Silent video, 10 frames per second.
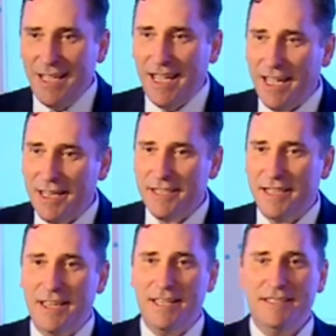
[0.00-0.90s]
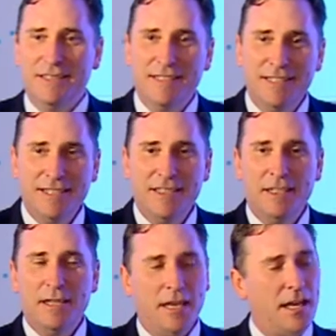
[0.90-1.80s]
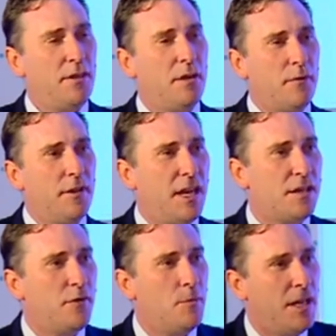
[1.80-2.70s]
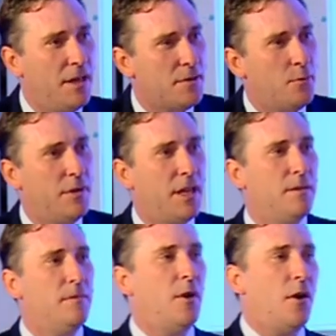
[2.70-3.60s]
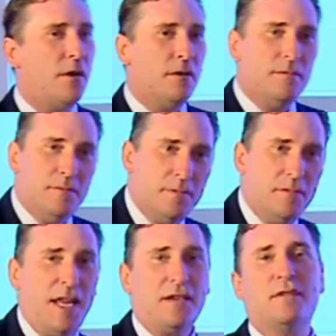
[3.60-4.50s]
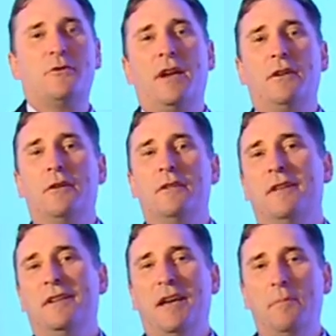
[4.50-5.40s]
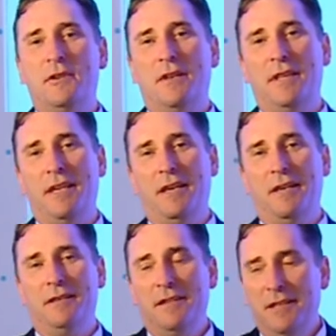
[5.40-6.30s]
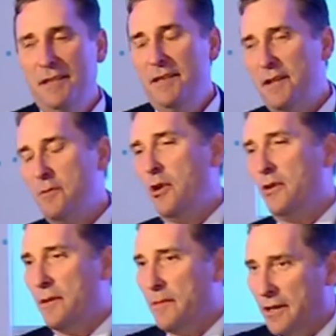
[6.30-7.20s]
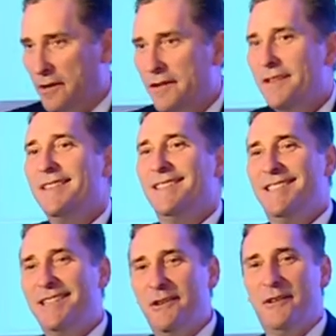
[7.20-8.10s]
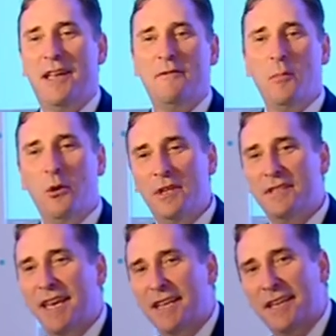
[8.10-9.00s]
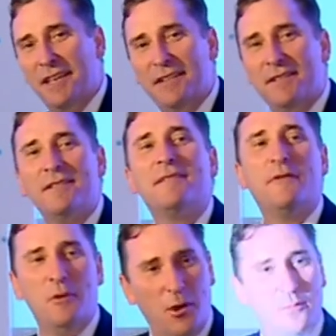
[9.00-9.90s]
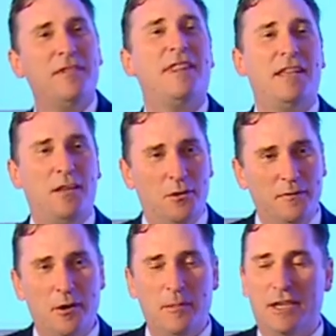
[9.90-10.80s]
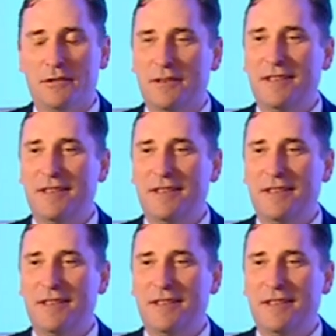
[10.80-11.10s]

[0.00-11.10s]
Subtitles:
And I think for the next few minutes, we'll get our next trainer up to the podium here. So have a moment, take a few moments. Thank you very much.